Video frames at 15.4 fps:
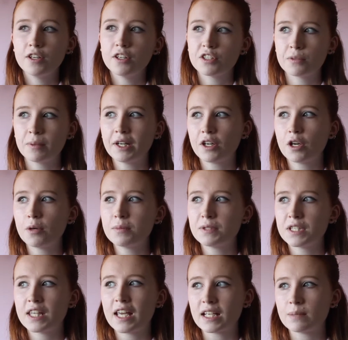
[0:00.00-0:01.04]
So when it comes
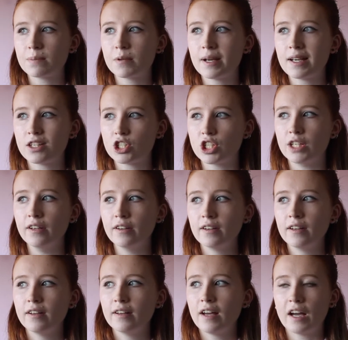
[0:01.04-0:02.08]
to the aspiration,
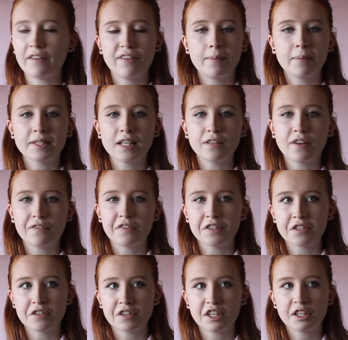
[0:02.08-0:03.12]
I find myself
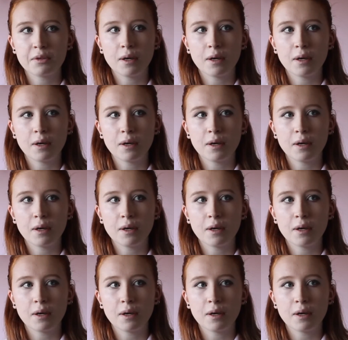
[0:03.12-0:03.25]
having to think,